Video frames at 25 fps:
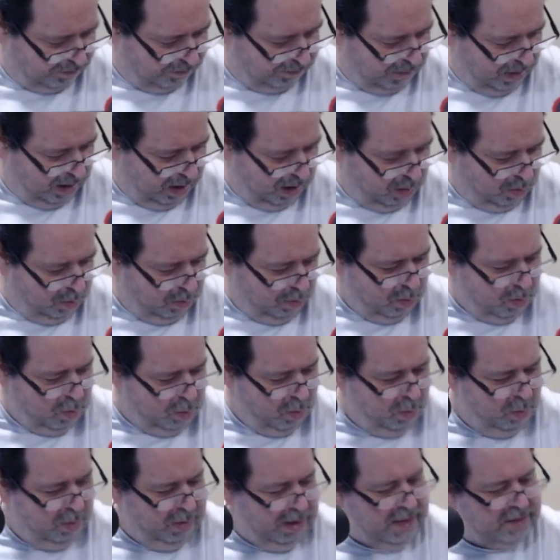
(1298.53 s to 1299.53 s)
Oh,
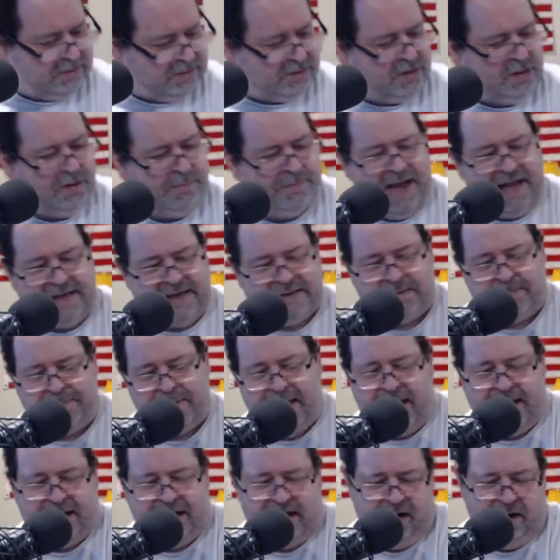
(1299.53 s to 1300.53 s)
we got two
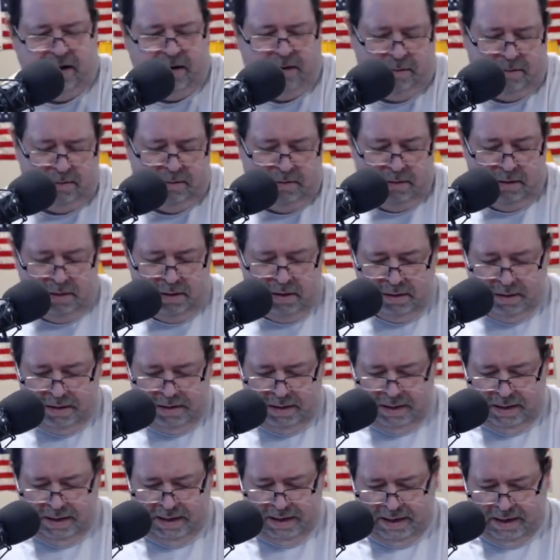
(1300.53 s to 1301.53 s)
back-to-back here.
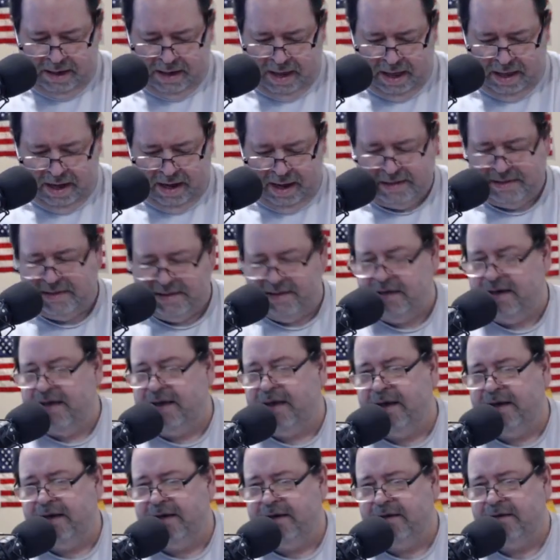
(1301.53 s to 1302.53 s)

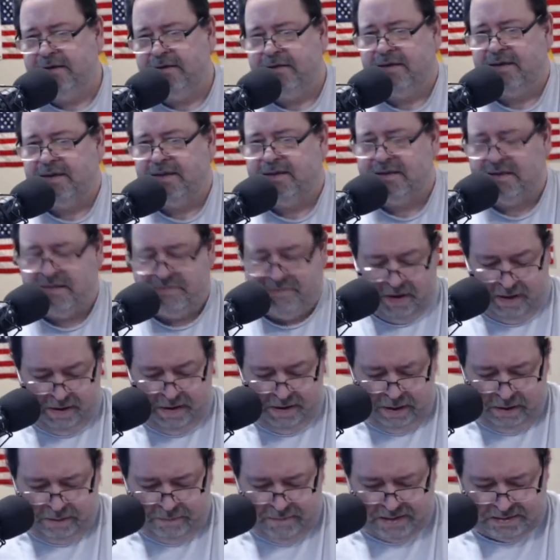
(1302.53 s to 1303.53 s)
And this is very
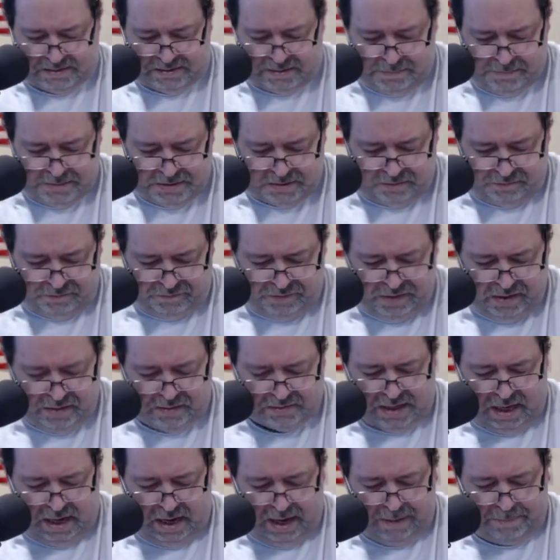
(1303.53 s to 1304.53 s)
interesting. Mr. Fields,
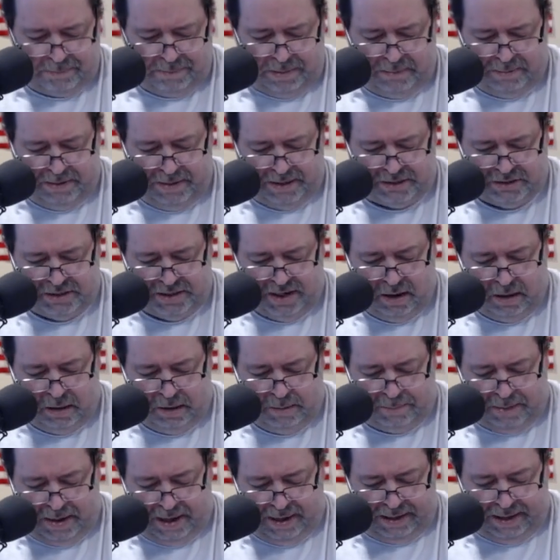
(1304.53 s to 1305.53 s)
I like PB&J on the
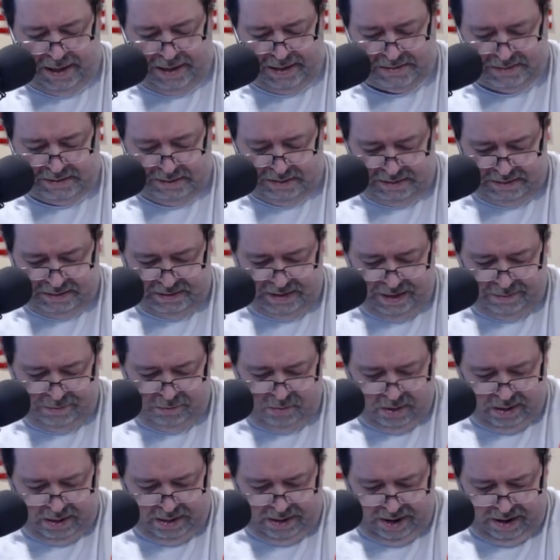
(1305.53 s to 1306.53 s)
pancakes, and then Deborah
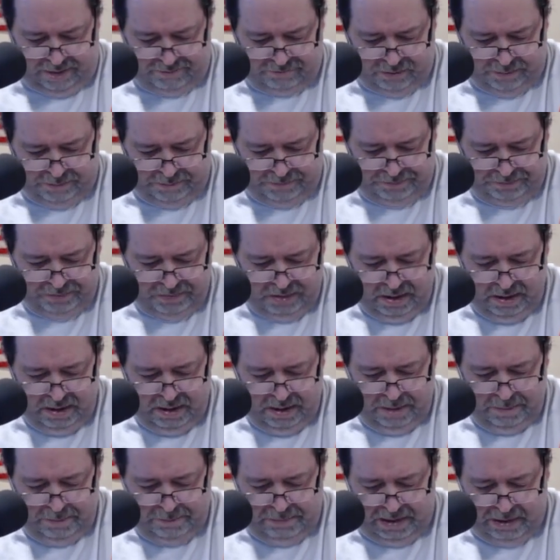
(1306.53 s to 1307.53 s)
right after him.
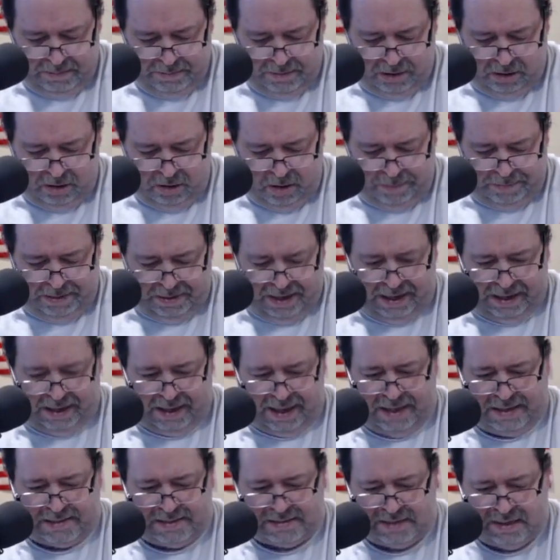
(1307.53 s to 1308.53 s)
Peanut butter on
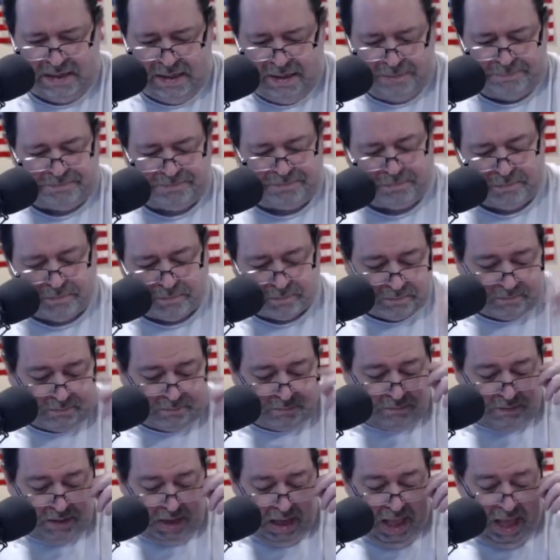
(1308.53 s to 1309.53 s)
pancakes.
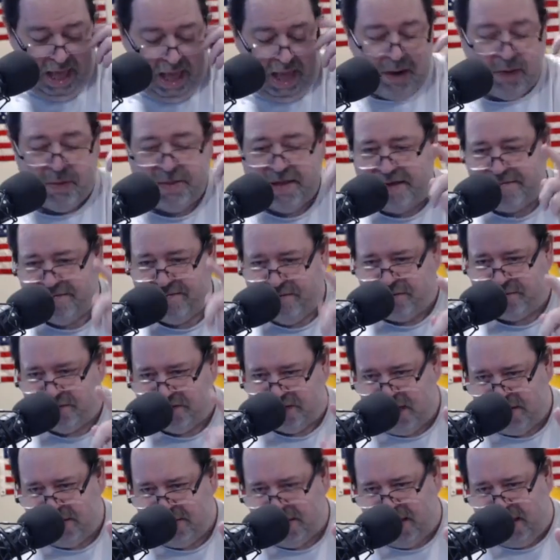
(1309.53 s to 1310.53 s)
I don't think I've ever
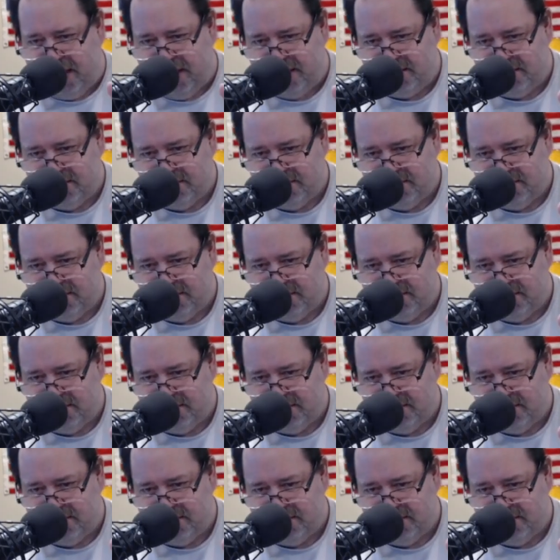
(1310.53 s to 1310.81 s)
done that.